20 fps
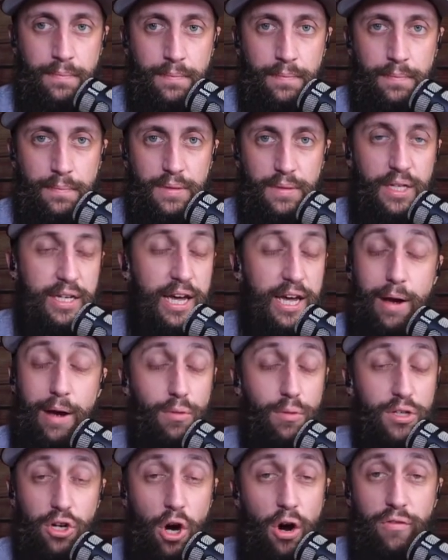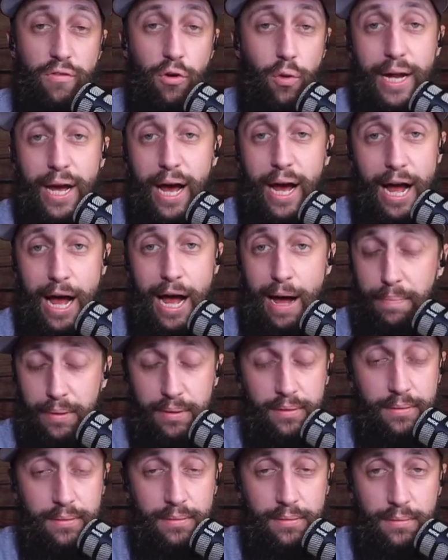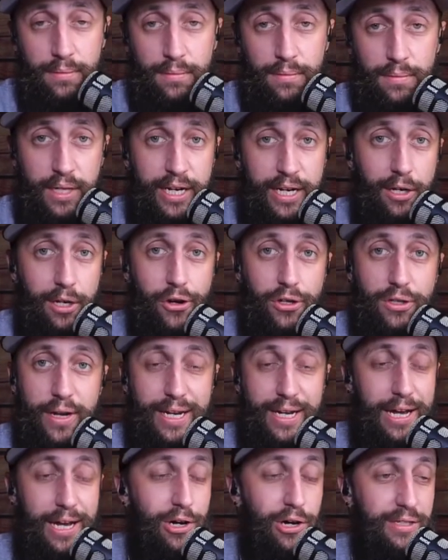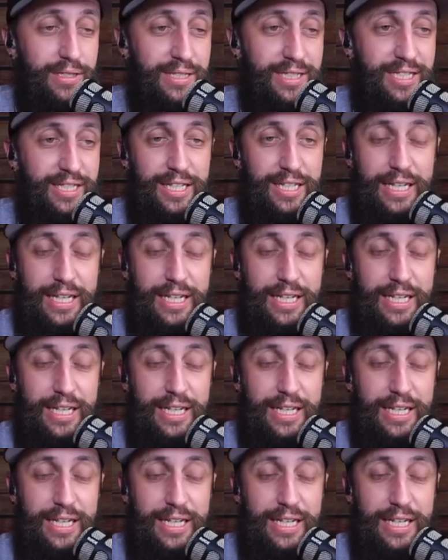The game was over when that happened. He looked like he couldn't see